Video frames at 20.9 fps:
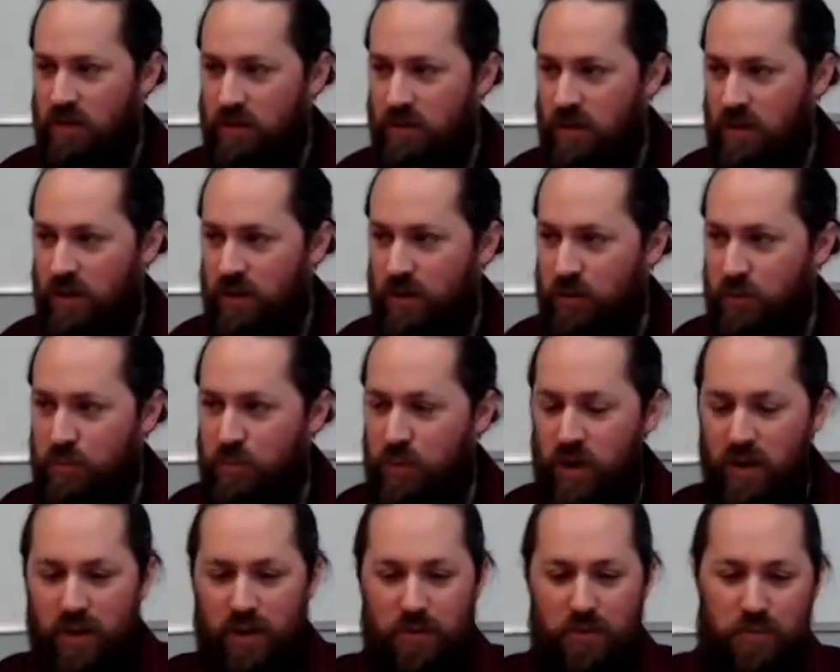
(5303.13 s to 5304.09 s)
uh,
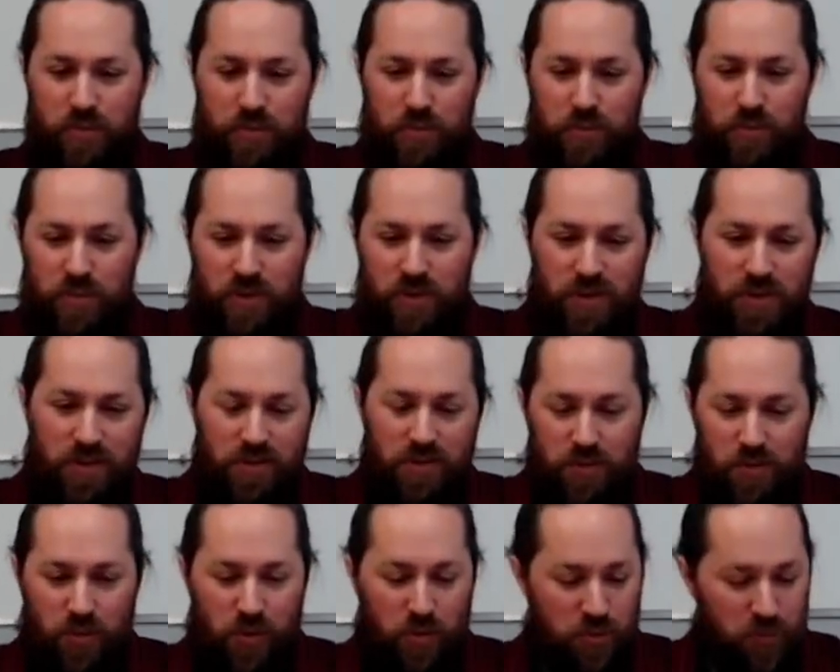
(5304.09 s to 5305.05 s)
uh
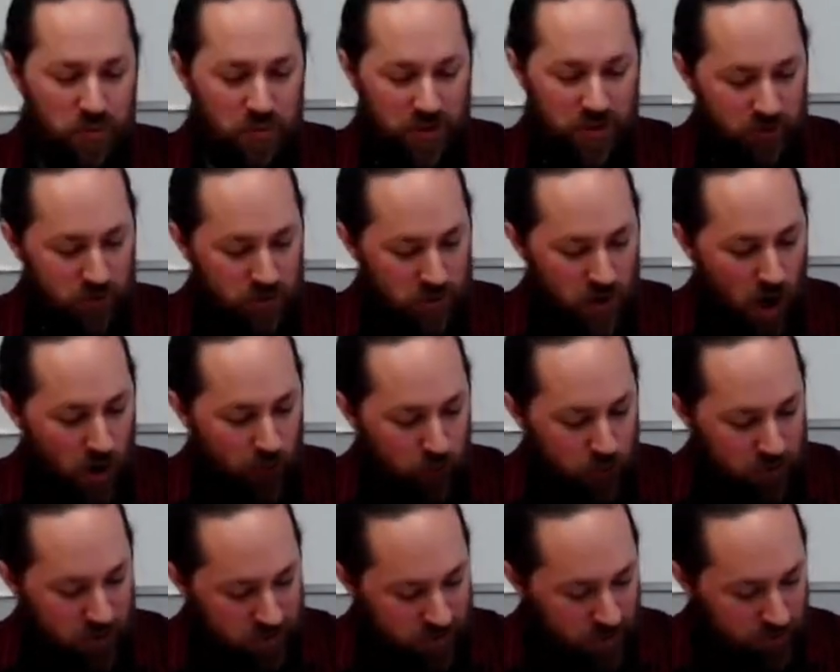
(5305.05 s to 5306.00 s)
you know giving
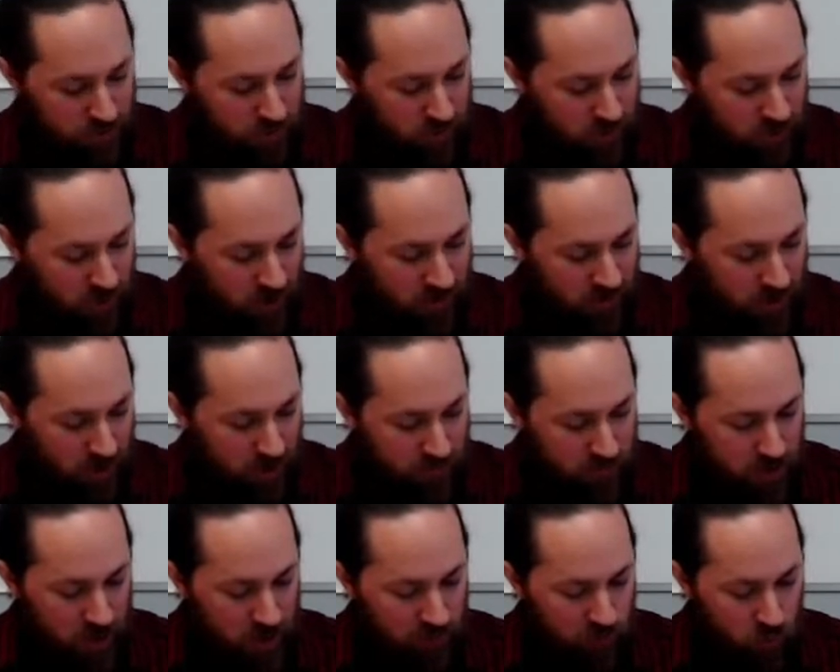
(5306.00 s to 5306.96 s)
offering that something that
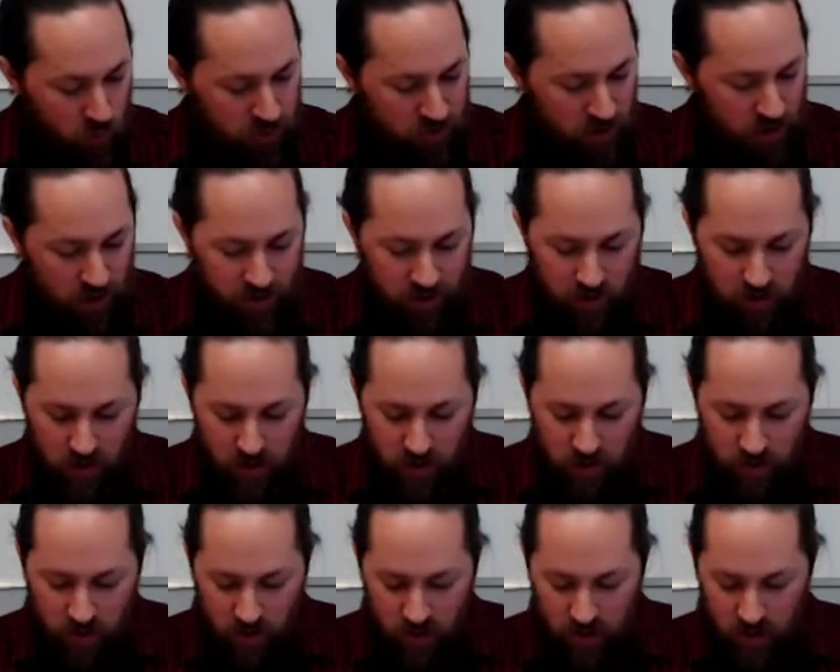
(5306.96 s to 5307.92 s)
I, I have worked on
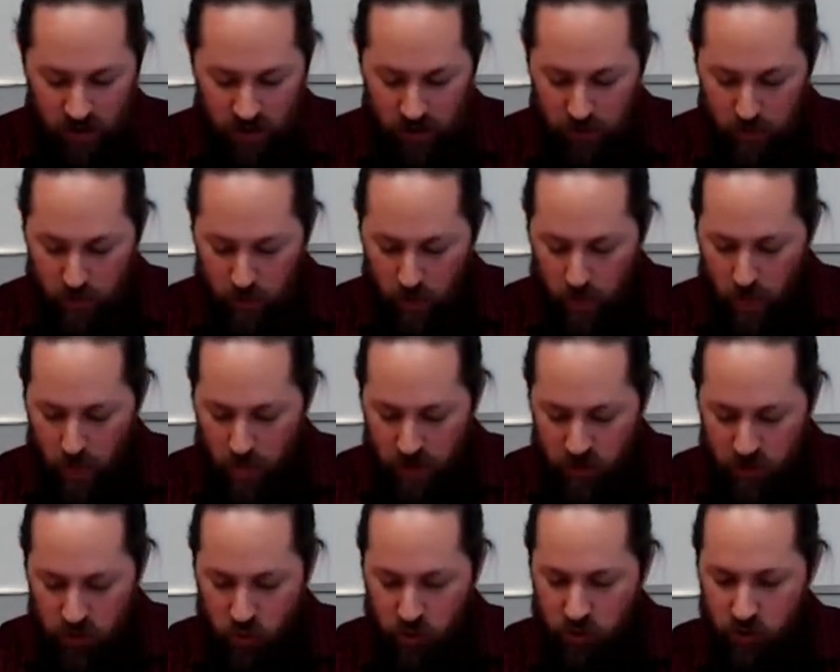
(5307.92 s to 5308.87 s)
um,
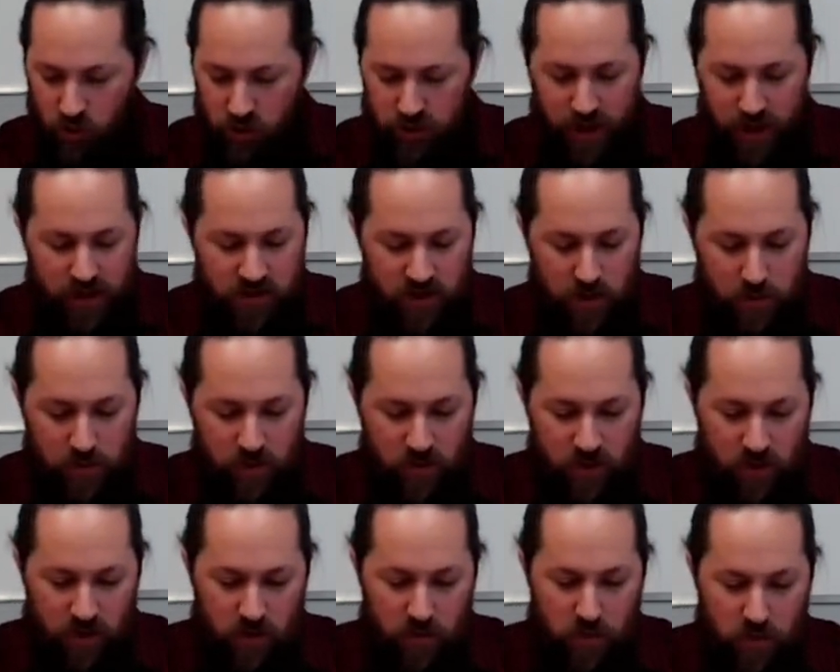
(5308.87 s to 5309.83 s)
you can look at some of
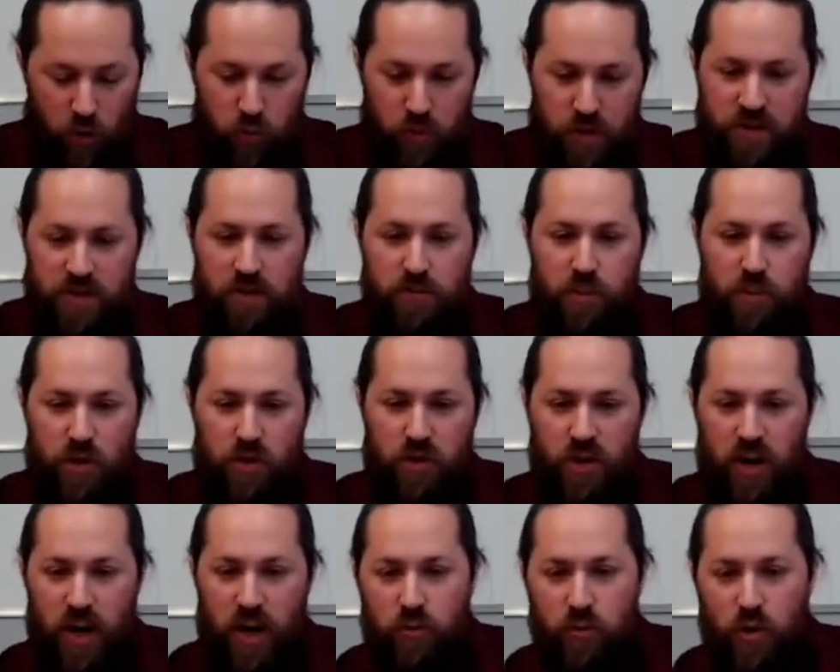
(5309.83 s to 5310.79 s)
the, the, more recent book
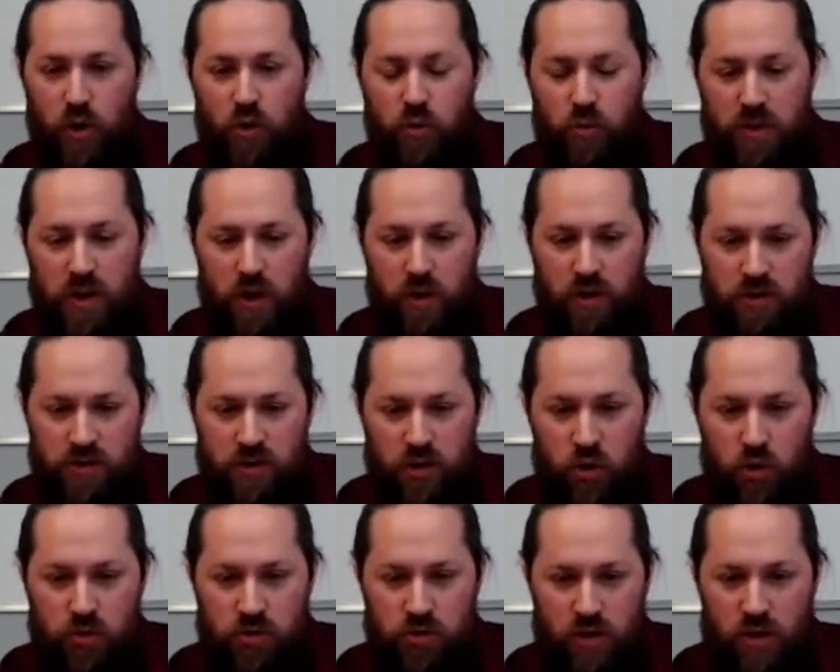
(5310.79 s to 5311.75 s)
that I wrote, Without
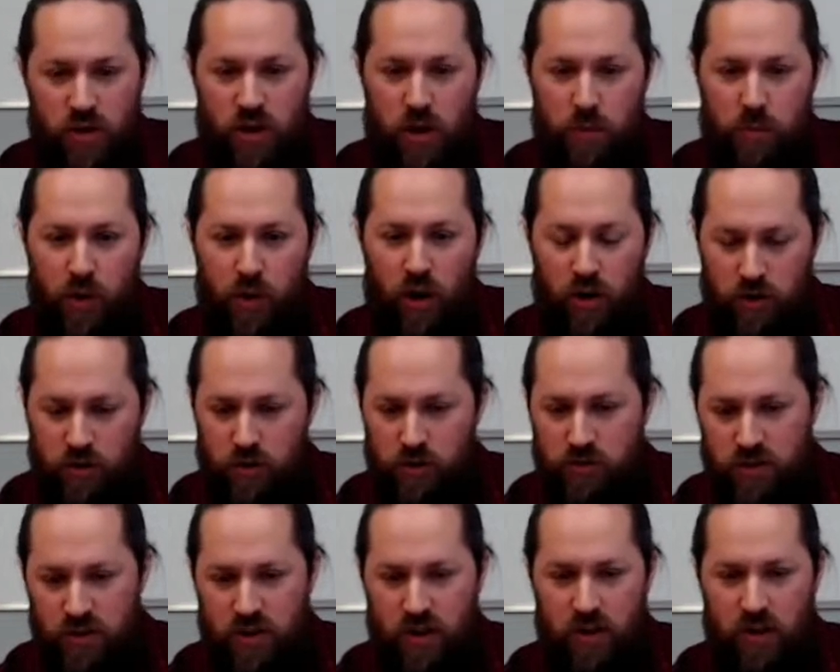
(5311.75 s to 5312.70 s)
Excuse. There are a couple
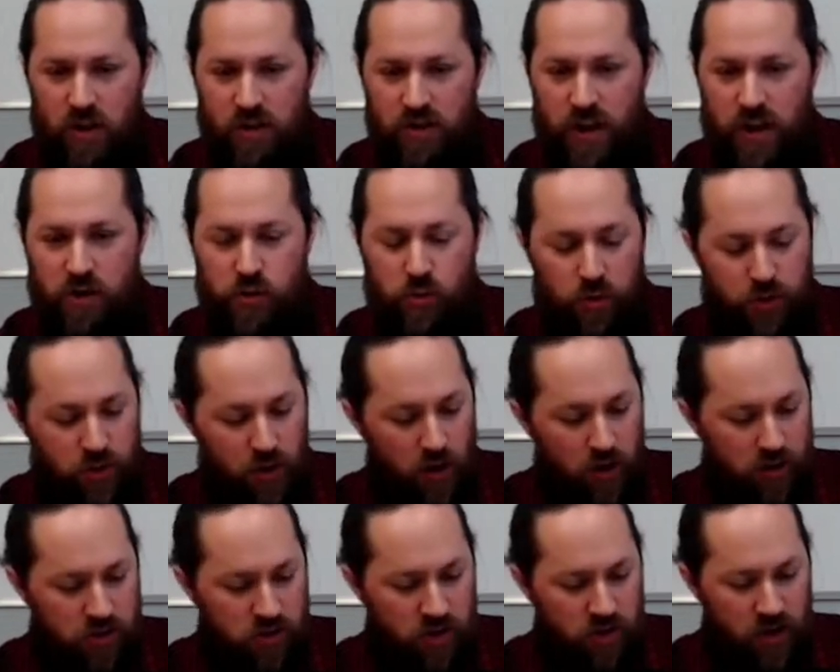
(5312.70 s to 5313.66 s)
articles in there on natural
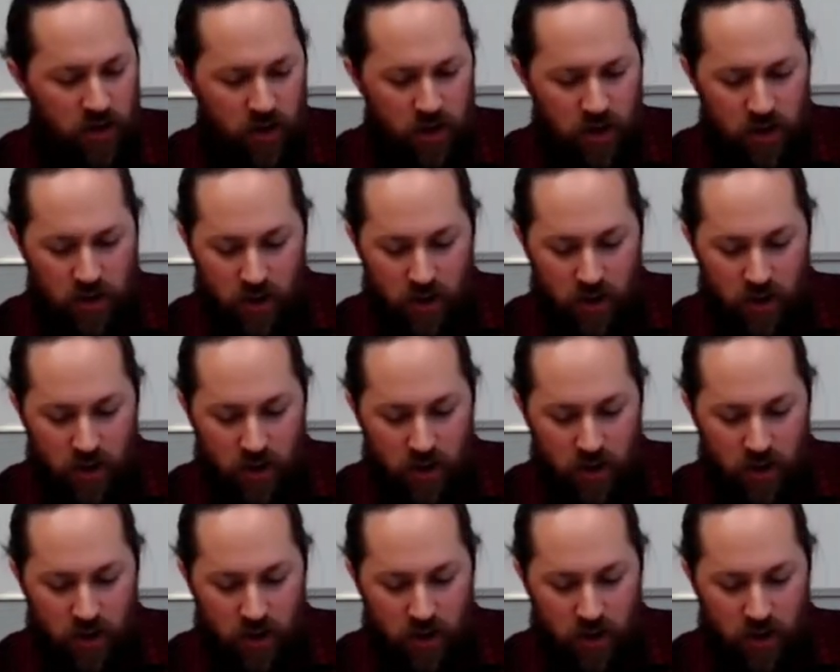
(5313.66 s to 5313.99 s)
theology.